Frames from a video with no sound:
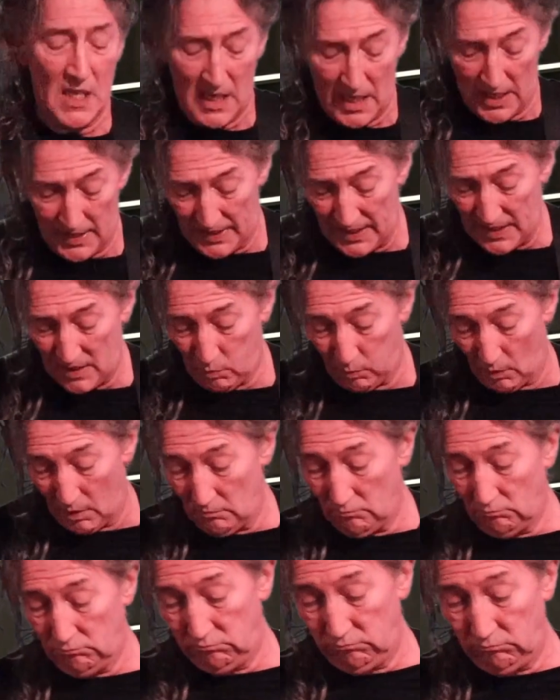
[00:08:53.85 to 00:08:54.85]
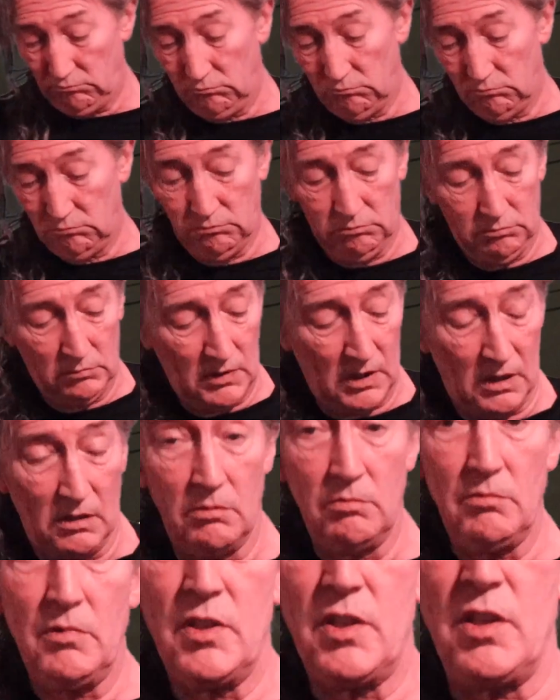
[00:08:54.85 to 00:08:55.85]
And this one, well,
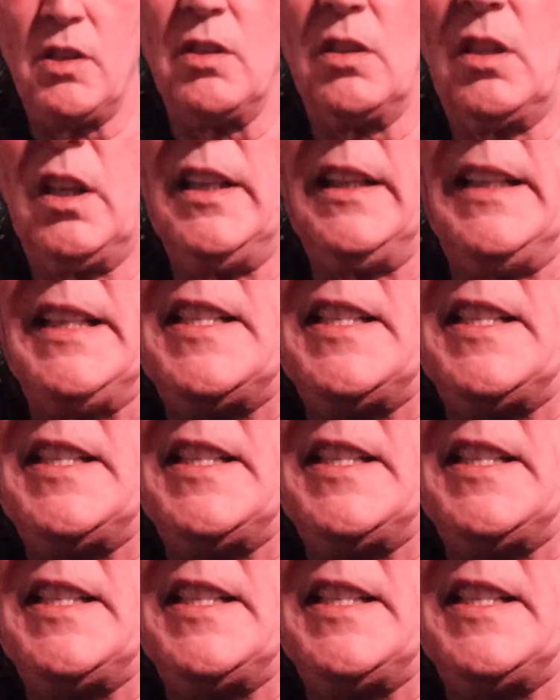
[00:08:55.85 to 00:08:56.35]
as you can clearly